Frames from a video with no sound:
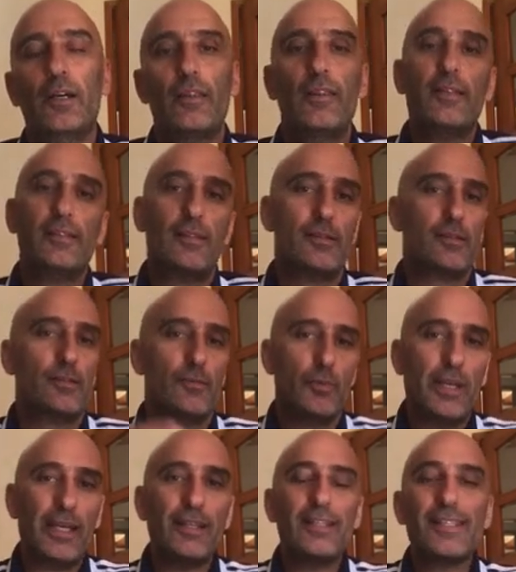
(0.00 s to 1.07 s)
This we
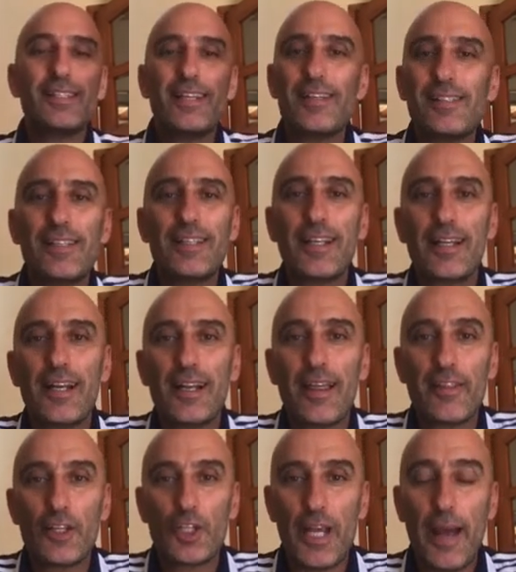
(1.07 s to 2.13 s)
can discuss it in
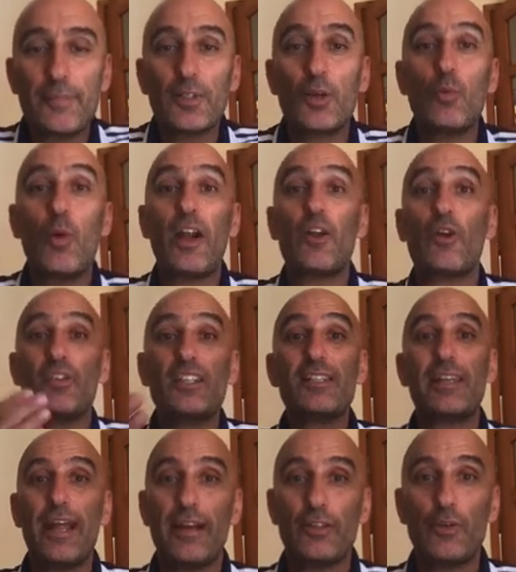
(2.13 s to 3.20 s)
another chapter. What are these
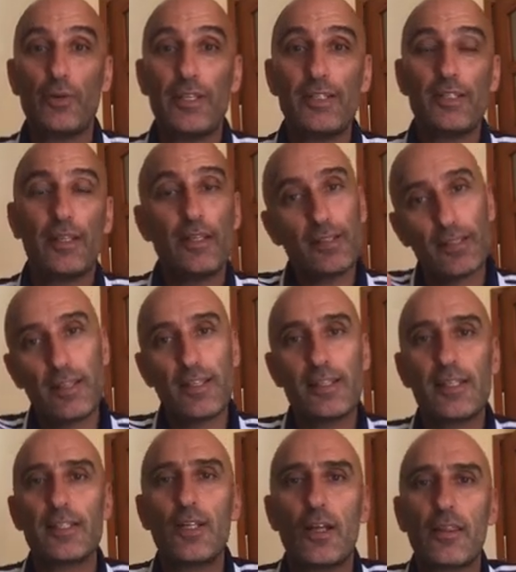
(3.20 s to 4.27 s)
characteristics? This
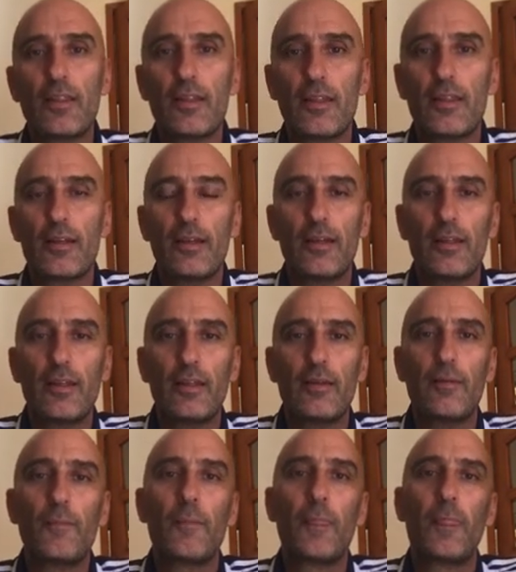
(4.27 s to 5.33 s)
is not
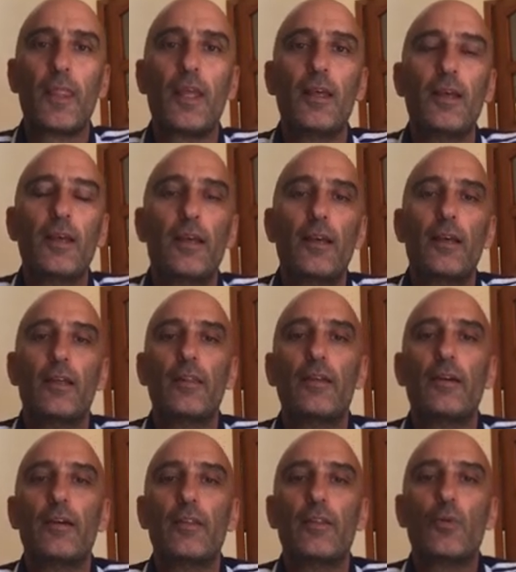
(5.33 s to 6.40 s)
the
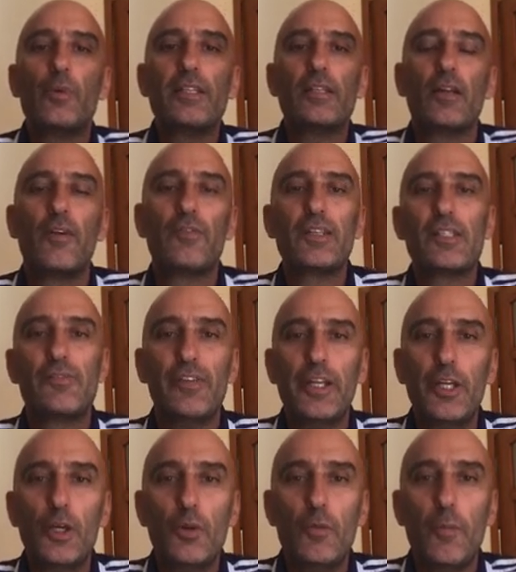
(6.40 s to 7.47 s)
reason of this
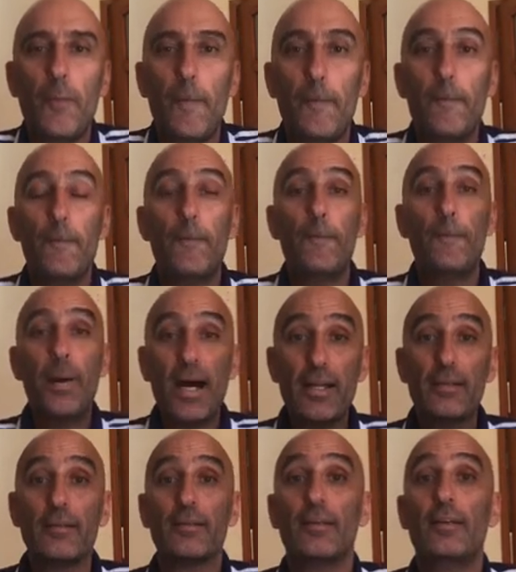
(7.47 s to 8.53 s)
video,
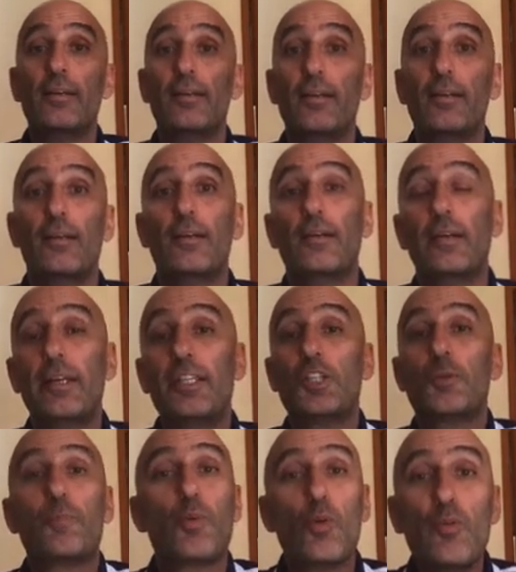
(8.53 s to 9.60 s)
but it's
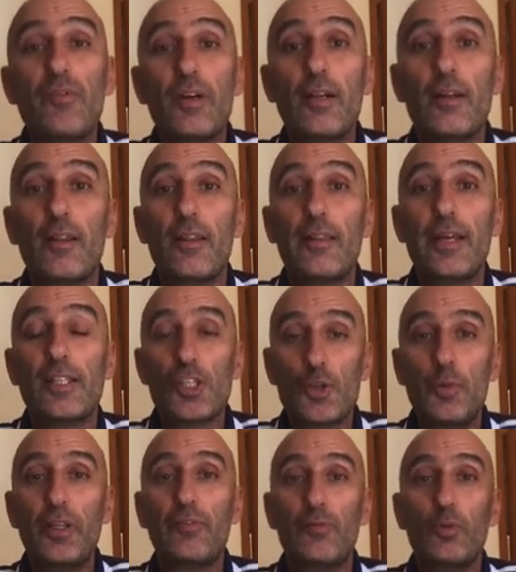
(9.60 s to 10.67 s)
proven that
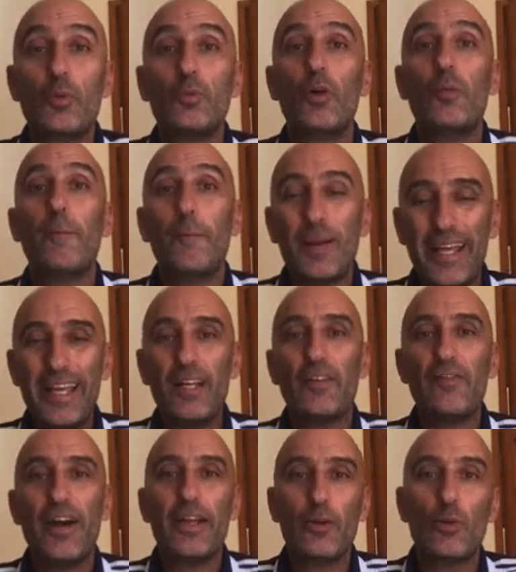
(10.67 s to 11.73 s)
street football played a
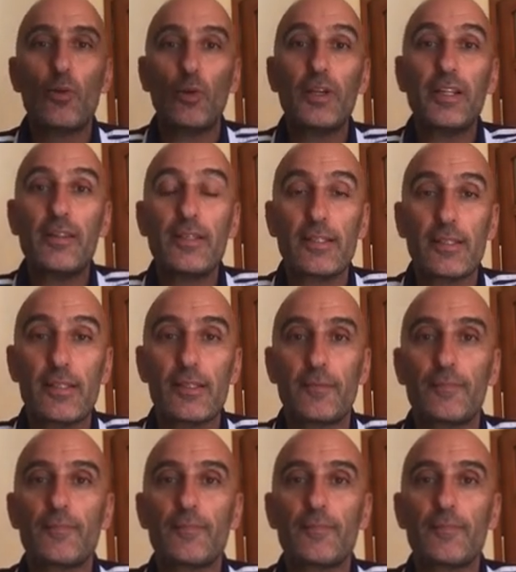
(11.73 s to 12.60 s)
vital role in this.